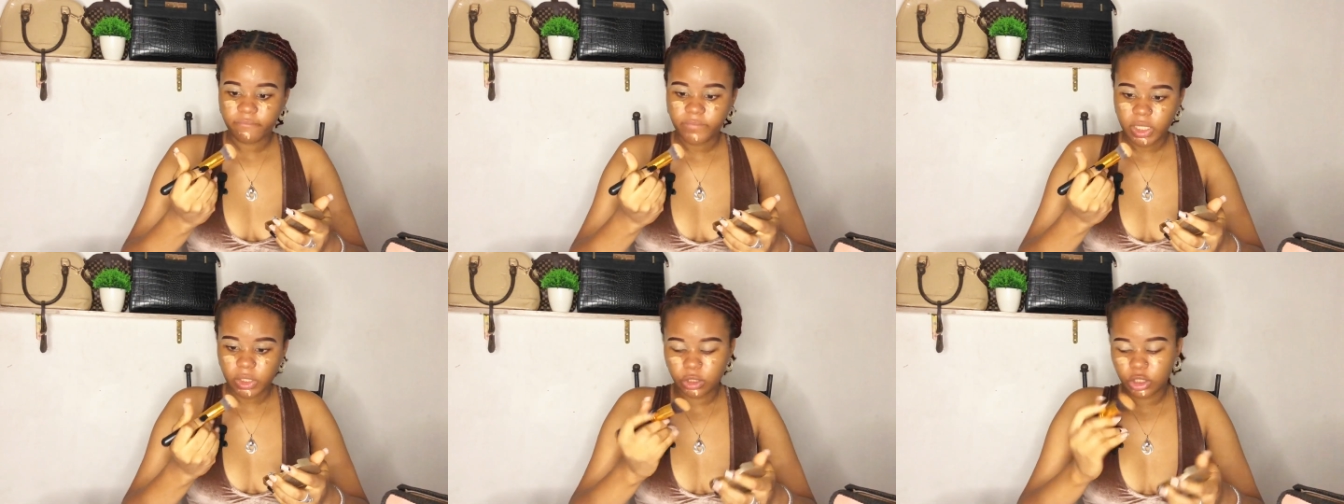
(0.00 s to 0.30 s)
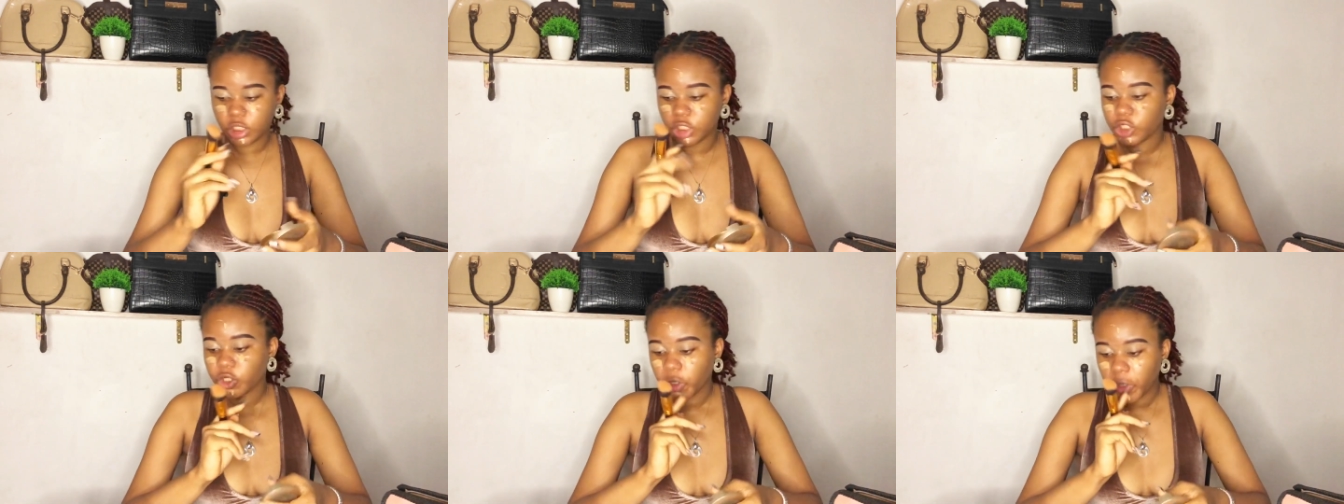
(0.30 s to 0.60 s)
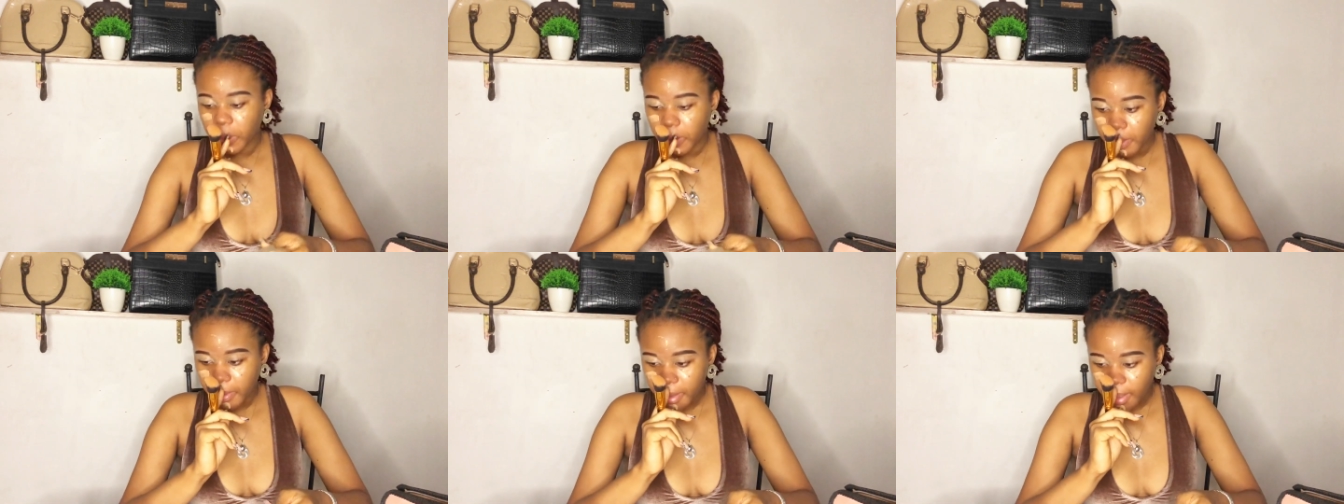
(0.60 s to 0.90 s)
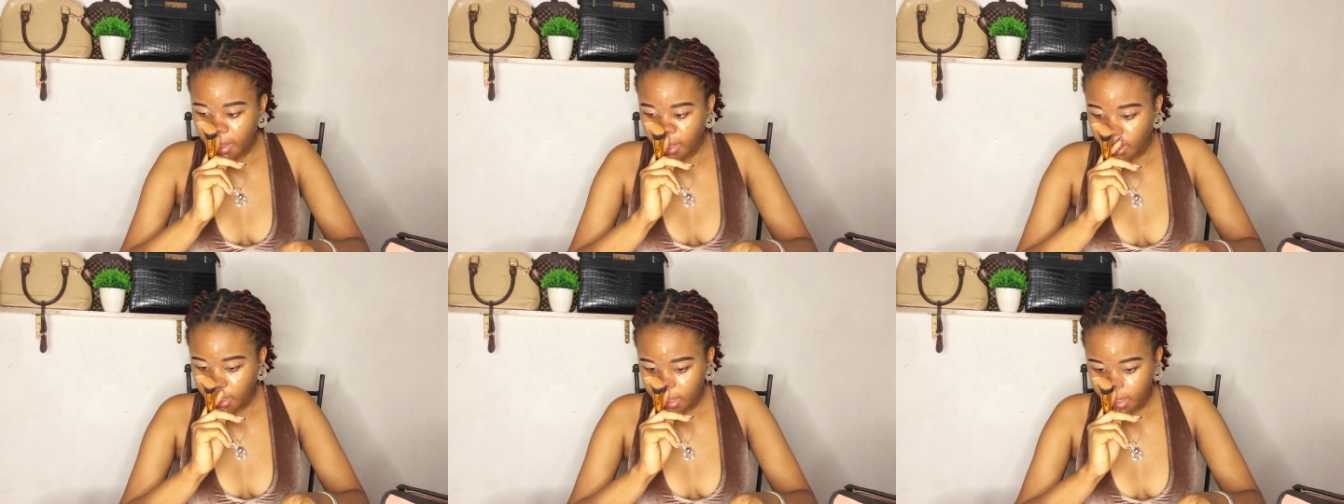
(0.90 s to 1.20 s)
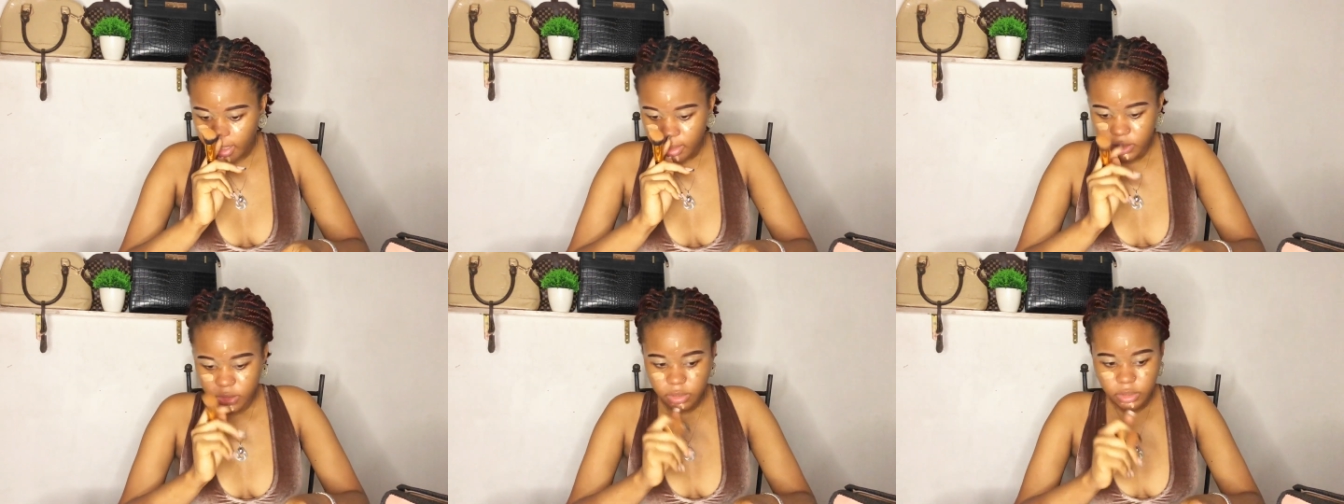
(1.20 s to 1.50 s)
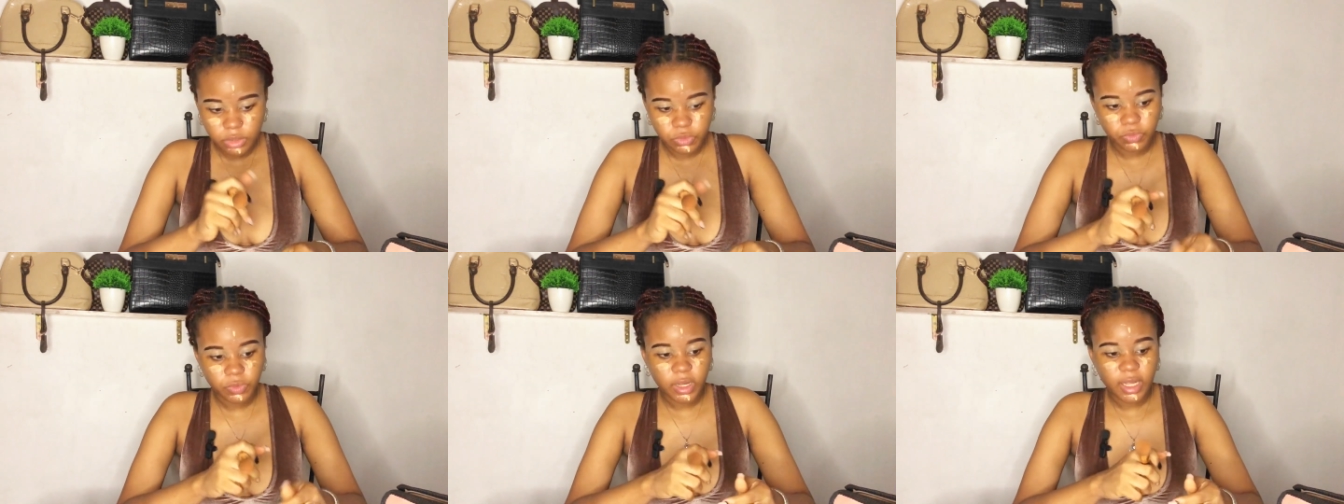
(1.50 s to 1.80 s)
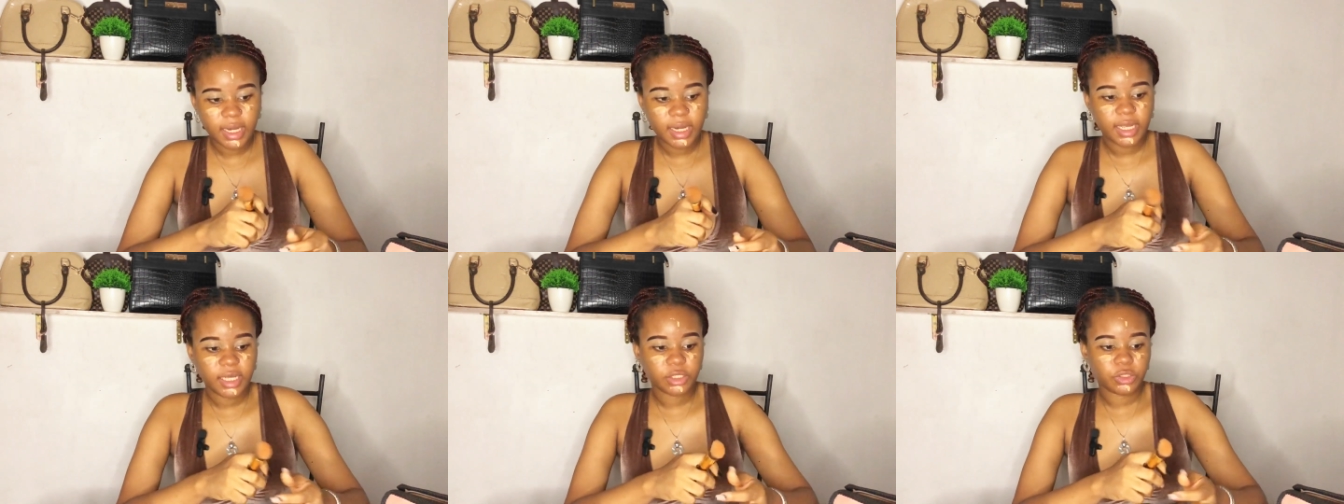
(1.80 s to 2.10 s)
foundation and
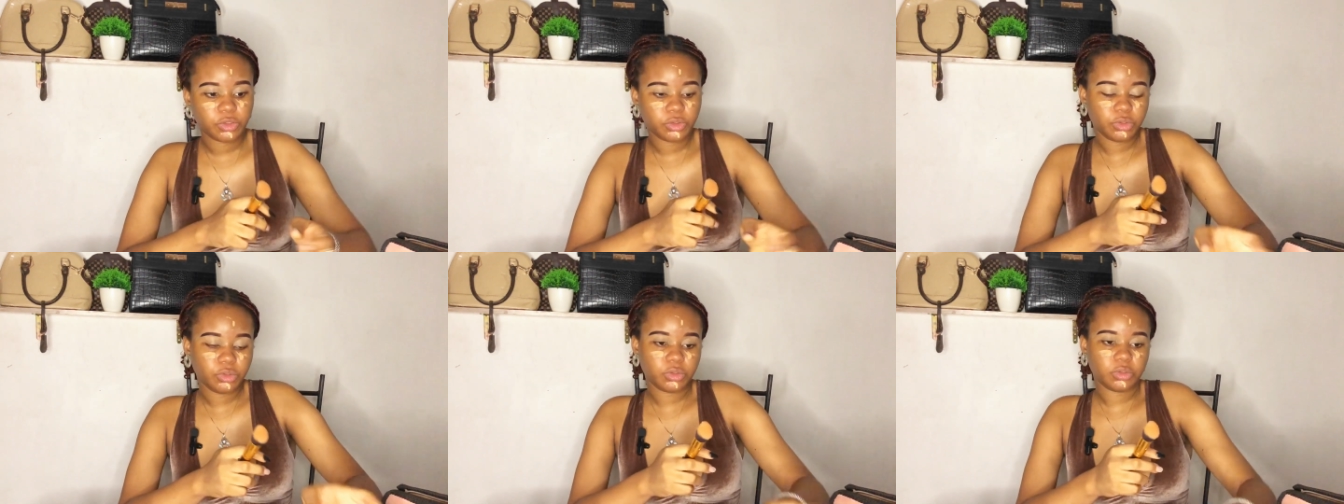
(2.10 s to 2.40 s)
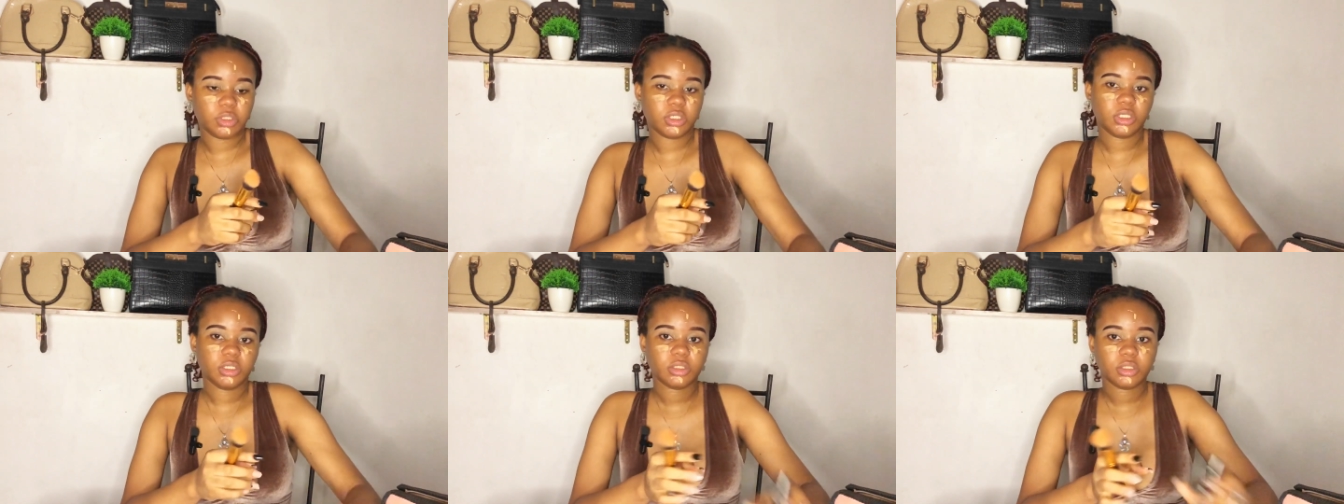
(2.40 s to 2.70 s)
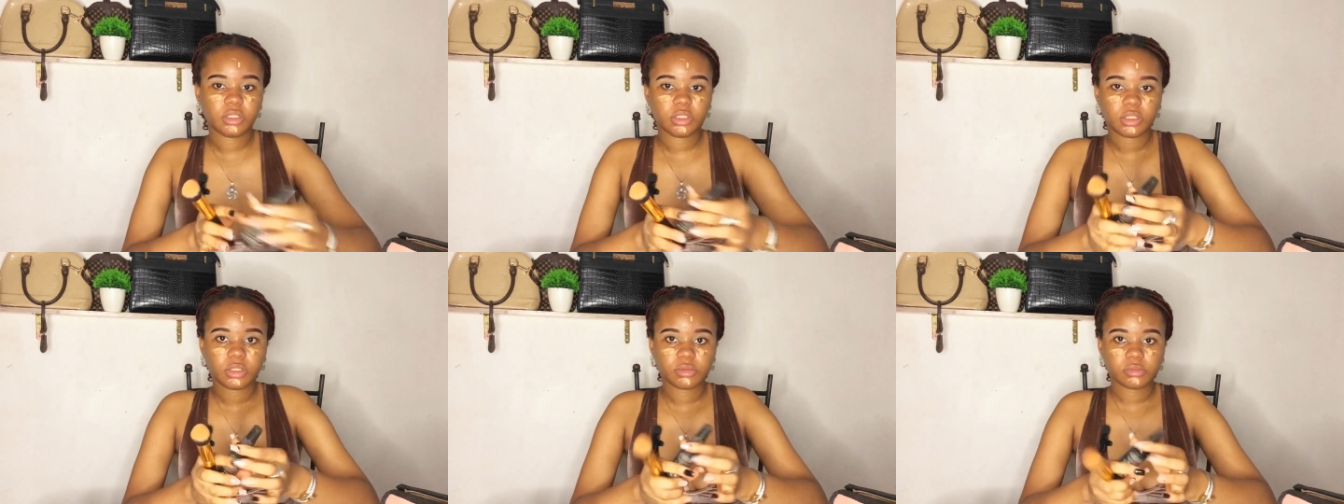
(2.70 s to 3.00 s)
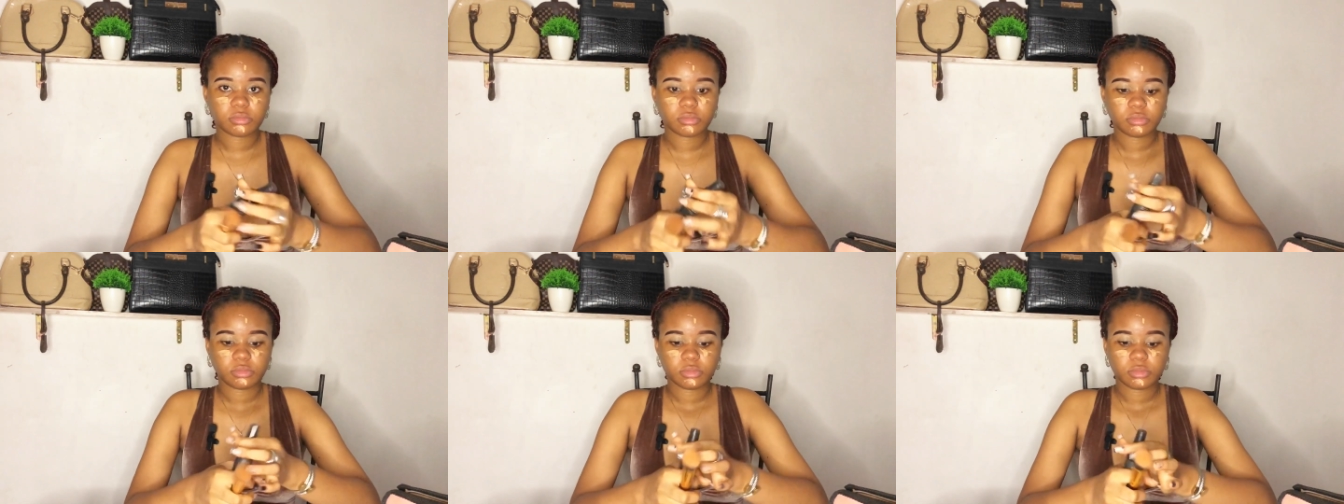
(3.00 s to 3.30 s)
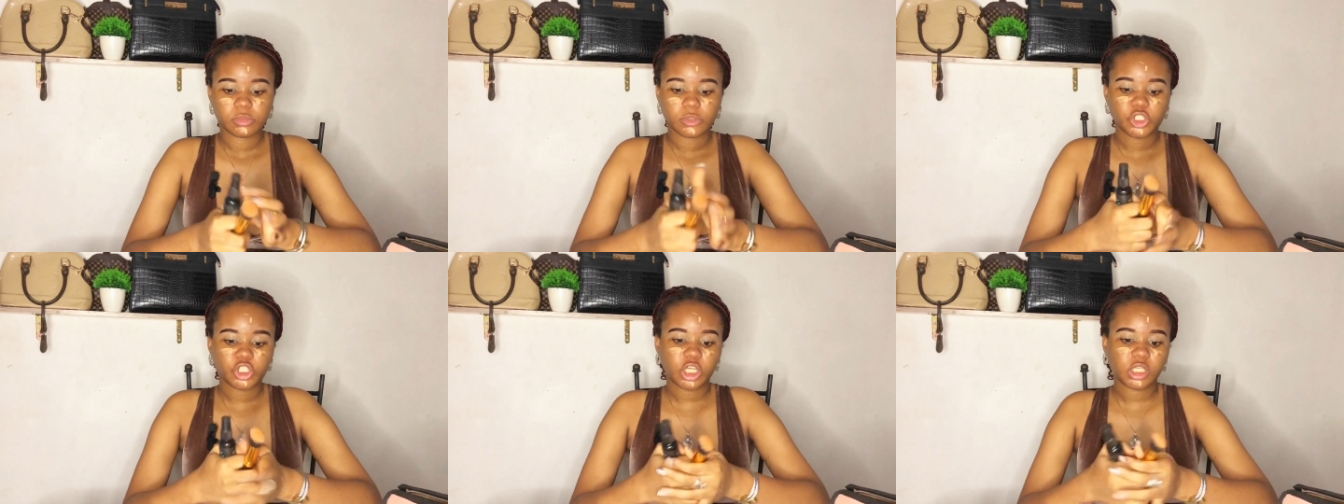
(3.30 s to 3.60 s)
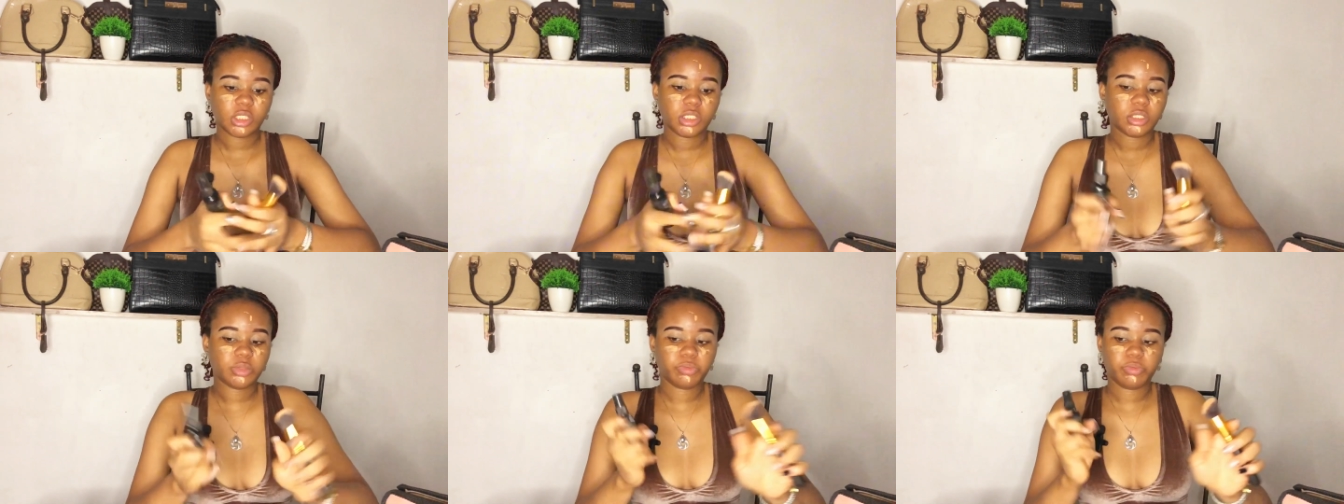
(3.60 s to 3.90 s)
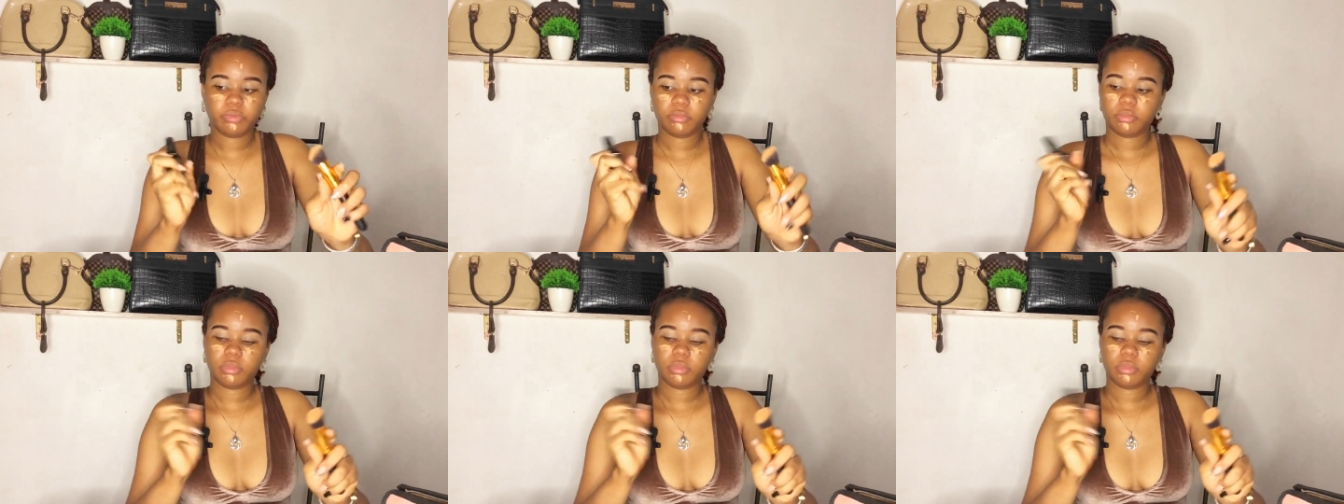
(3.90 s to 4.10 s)
what I like to do is just